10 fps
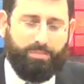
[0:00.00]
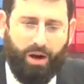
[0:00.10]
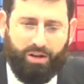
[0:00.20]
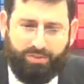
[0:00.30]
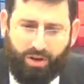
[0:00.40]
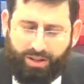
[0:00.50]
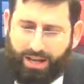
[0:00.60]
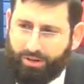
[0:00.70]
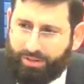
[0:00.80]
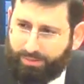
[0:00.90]
The part of
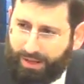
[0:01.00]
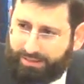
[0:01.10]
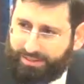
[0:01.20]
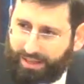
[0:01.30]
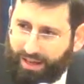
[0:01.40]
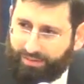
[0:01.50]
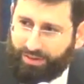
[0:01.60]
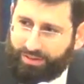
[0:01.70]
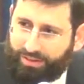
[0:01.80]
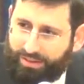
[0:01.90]
Torah that corresponds to
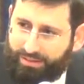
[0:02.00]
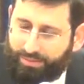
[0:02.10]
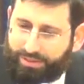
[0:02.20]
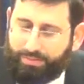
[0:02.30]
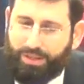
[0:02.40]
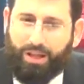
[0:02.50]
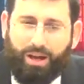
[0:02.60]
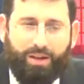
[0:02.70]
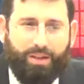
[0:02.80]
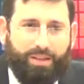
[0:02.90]
Chevron is Bris
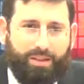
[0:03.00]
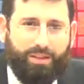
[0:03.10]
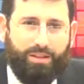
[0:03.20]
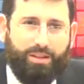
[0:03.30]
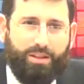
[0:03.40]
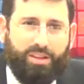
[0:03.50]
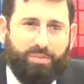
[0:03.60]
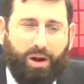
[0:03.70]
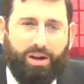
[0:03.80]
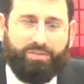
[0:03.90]
Milah.
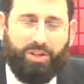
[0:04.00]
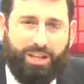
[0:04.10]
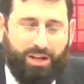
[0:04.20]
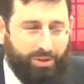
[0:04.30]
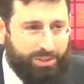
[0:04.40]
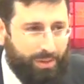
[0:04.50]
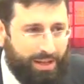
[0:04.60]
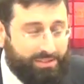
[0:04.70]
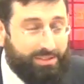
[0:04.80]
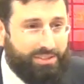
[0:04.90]
The part of Torah that
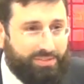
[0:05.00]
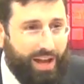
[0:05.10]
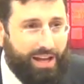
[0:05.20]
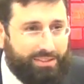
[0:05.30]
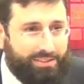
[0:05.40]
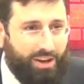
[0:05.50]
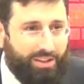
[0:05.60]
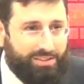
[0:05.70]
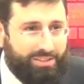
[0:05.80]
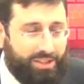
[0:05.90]
corresponds to Tzfas
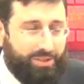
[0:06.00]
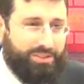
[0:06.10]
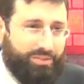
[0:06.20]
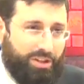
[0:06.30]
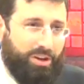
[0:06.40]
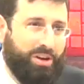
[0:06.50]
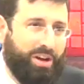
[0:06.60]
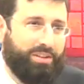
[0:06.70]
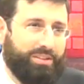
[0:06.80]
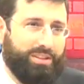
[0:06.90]
are the secrets of
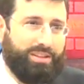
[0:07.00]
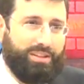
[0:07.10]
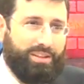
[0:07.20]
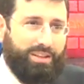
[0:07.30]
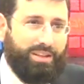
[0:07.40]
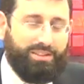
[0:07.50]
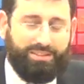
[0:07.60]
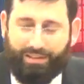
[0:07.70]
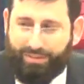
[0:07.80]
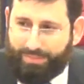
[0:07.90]
Torah.
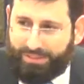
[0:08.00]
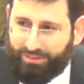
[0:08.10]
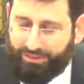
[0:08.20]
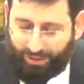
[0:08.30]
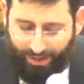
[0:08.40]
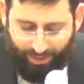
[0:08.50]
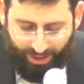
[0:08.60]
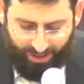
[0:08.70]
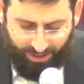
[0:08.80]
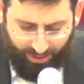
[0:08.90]
The seven mitzvahs of
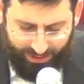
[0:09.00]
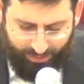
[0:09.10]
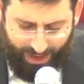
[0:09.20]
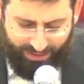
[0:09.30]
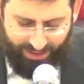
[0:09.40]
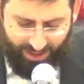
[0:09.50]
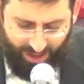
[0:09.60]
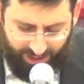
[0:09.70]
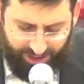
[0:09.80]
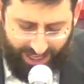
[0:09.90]
Rabbanon correspond
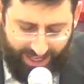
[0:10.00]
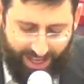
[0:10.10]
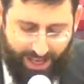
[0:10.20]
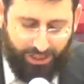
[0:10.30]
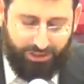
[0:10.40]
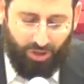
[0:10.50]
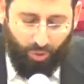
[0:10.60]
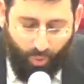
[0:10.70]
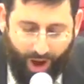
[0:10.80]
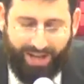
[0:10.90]
to Goshen.
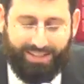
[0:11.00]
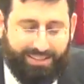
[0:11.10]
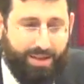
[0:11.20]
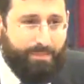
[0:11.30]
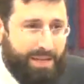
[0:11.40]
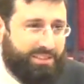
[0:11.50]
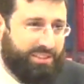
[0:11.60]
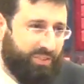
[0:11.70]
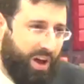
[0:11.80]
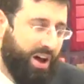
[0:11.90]
So what is the
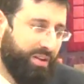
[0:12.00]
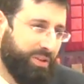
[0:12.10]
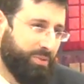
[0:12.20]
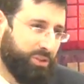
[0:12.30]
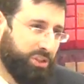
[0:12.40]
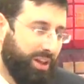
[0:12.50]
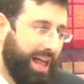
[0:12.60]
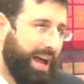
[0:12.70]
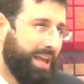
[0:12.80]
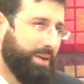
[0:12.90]
mitzvah of
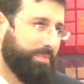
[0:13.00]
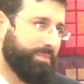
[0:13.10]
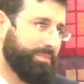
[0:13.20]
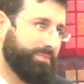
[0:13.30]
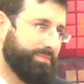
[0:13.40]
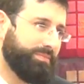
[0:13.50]
Yerushalayim?